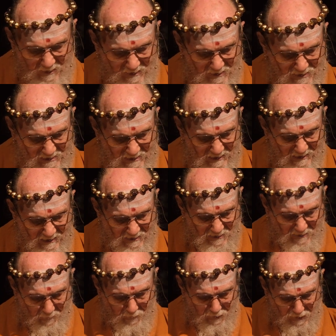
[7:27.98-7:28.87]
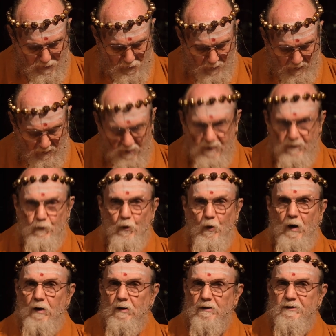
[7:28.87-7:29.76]
the seeds of destructive
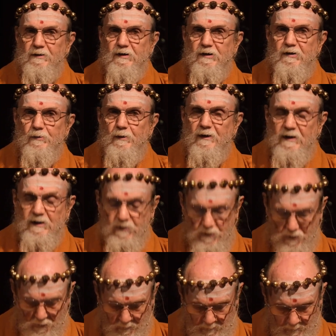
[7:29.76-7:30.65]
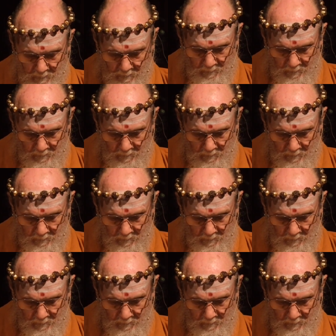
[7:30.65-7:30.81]
qualities within you.